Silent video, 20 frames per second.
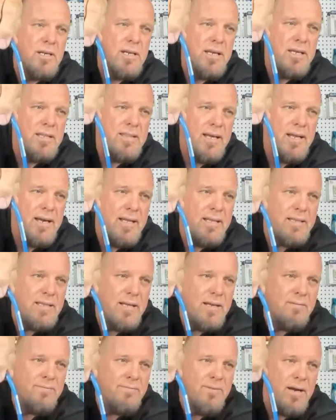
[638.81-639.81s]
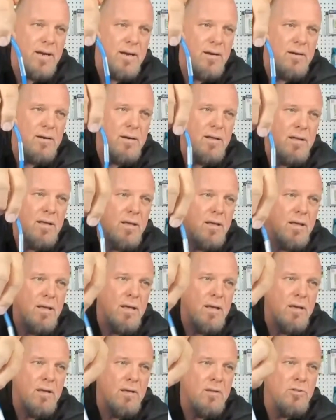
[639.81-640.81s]
identifier
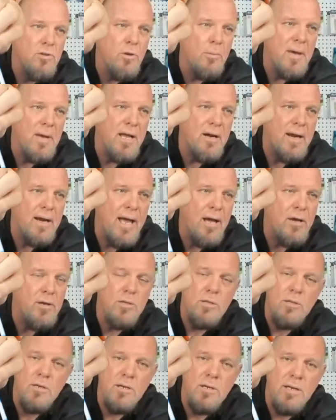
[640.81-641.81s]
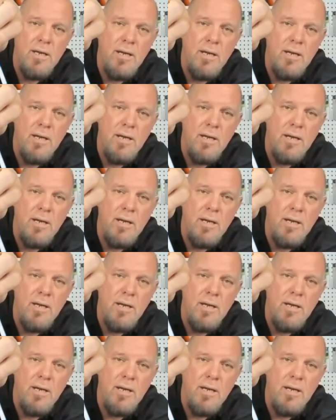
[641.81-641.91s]
no matter how you look at it.